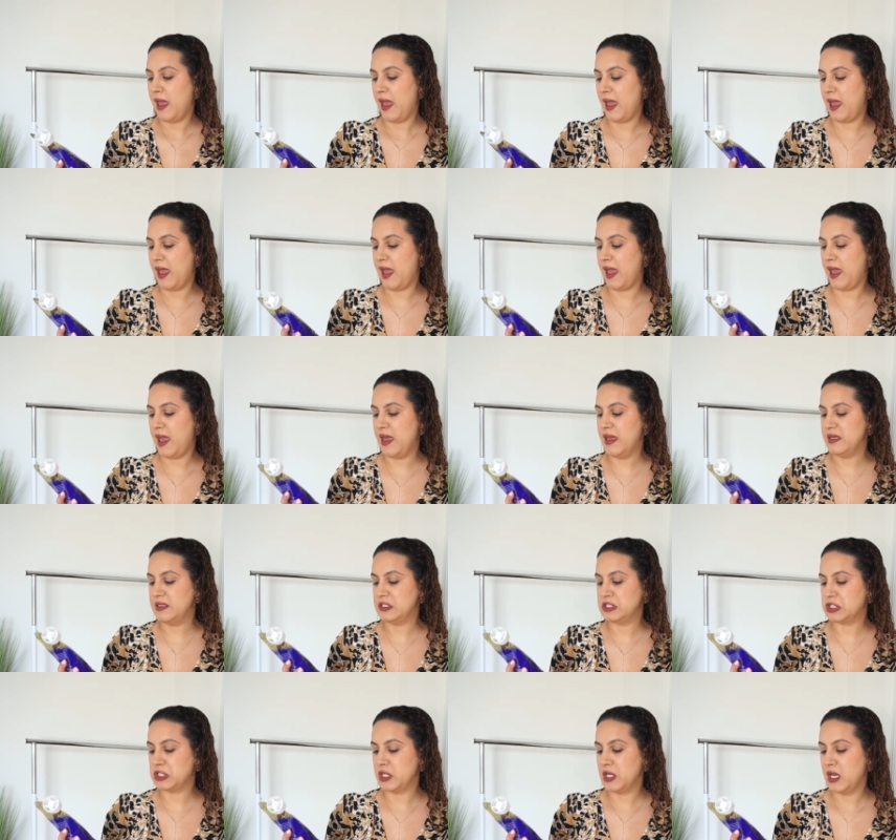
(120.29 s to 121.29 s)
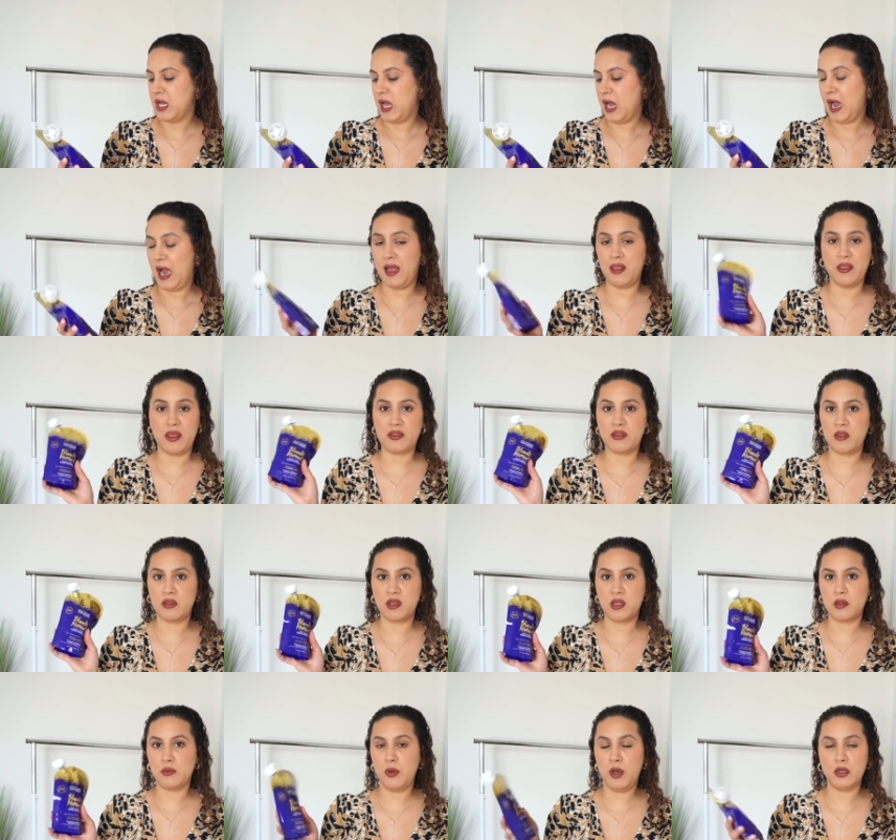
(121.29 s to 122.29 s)
And I like this
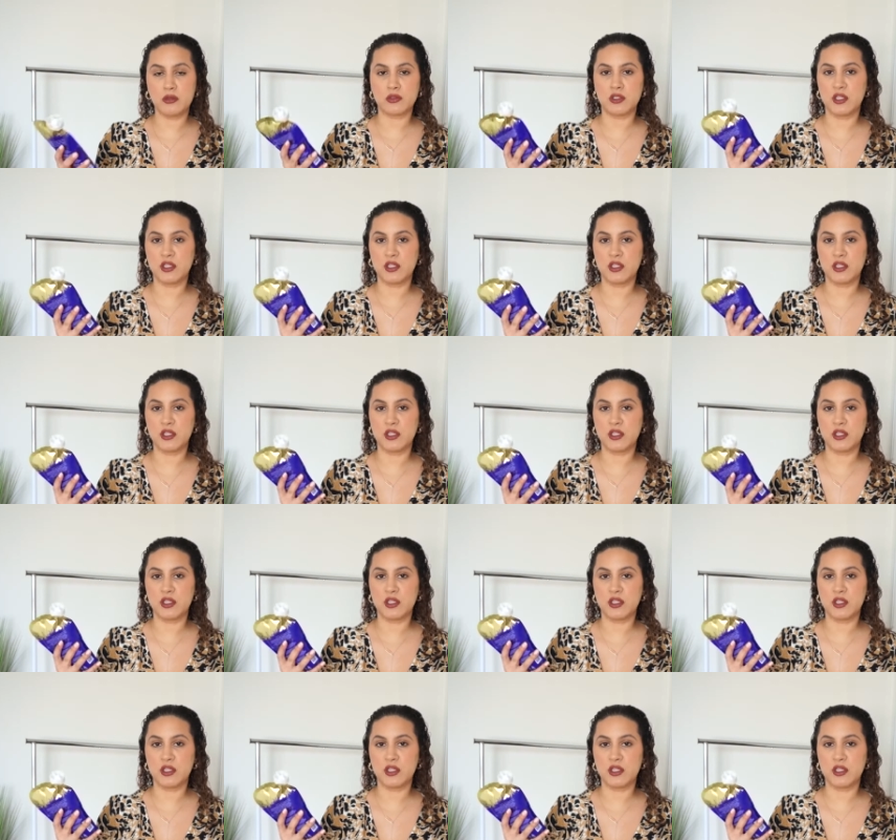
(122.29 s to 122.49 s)
as well.